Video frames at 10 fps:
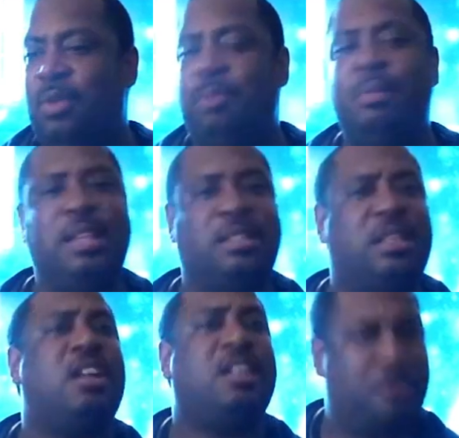no means,
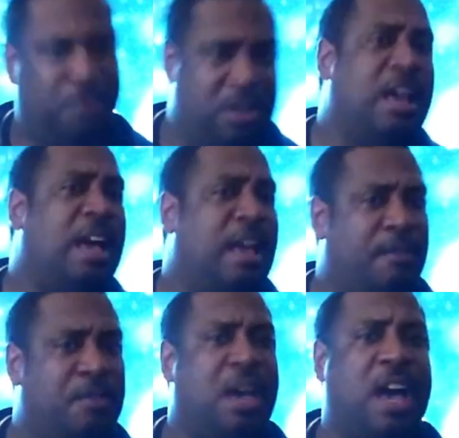they're definitely going to
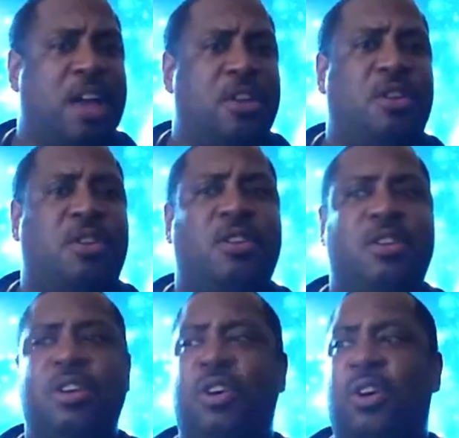have the higher
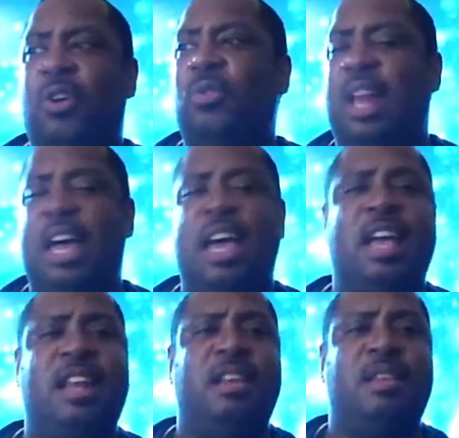
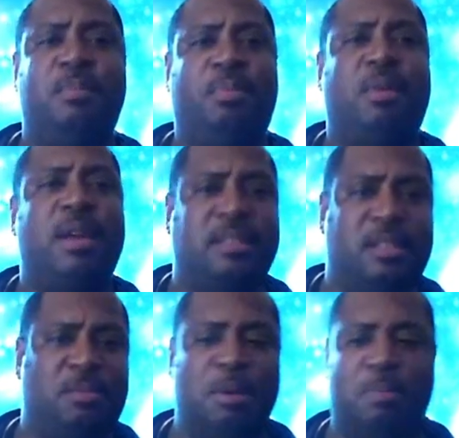online
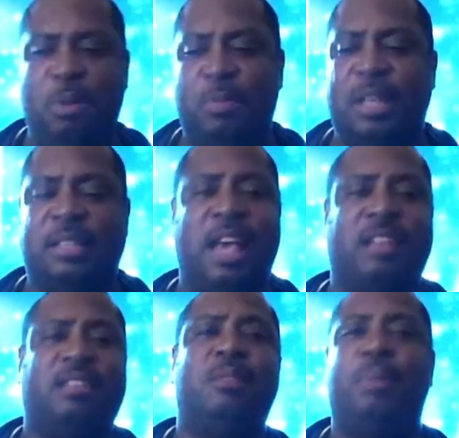presence. But people that's
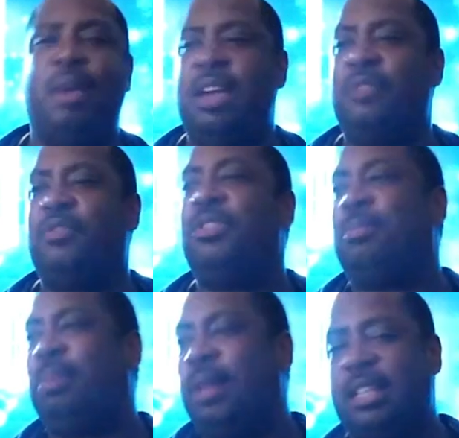actually paying for the
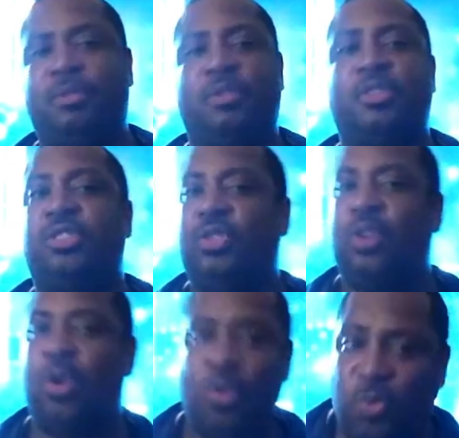plus versus
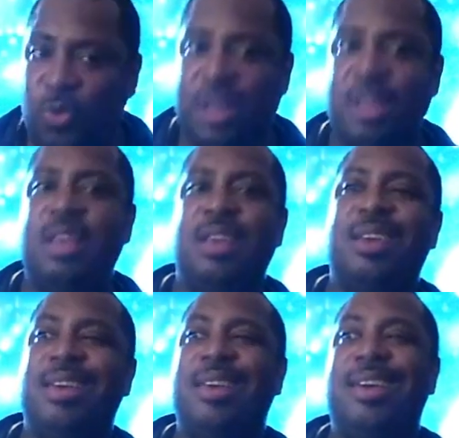gold,
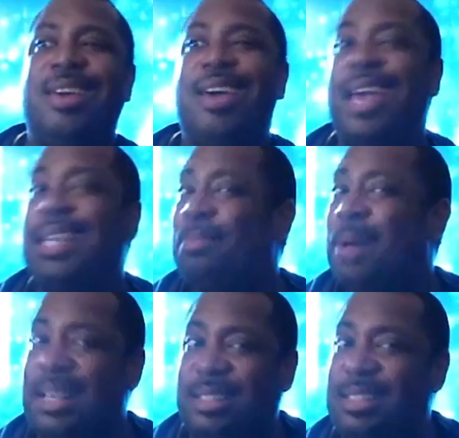
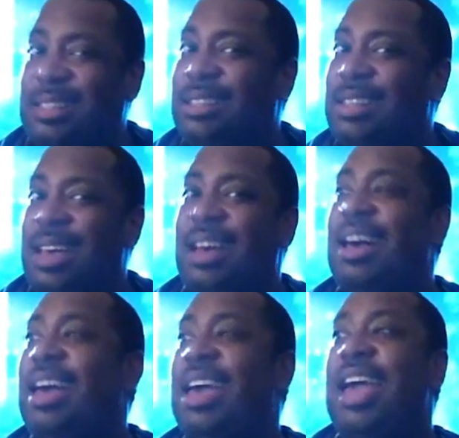Xbox is, uh,
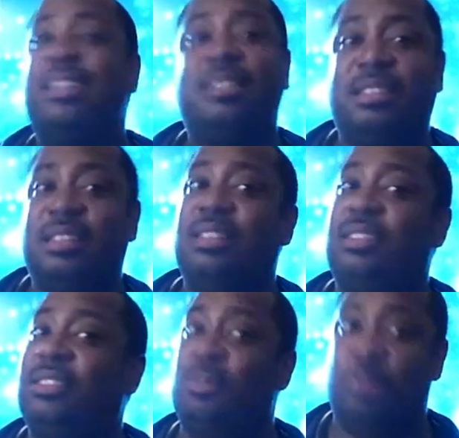has
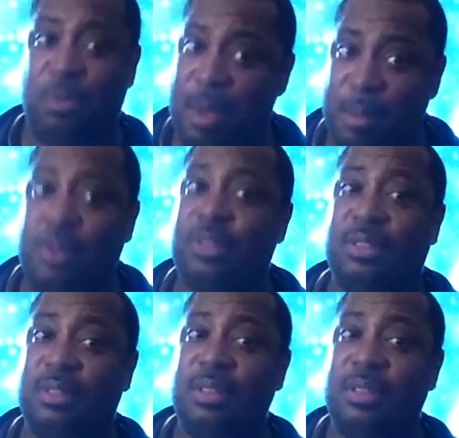some more members